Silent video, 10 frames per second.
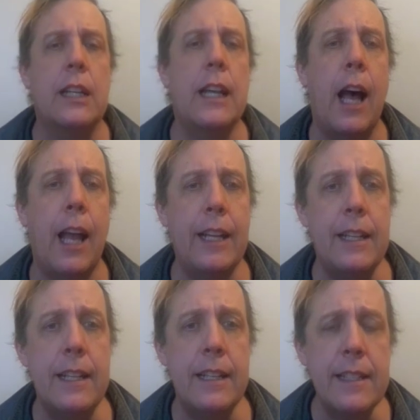
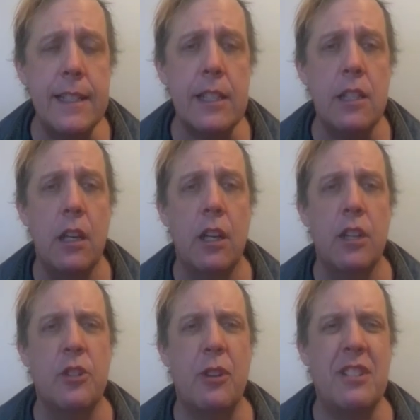kindness
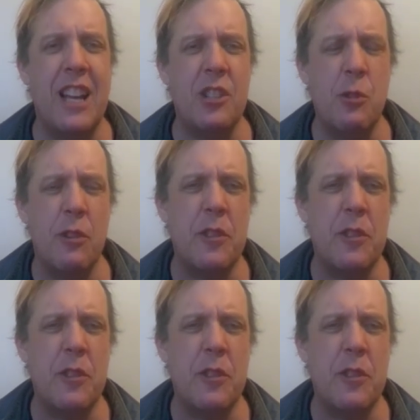so he's got sort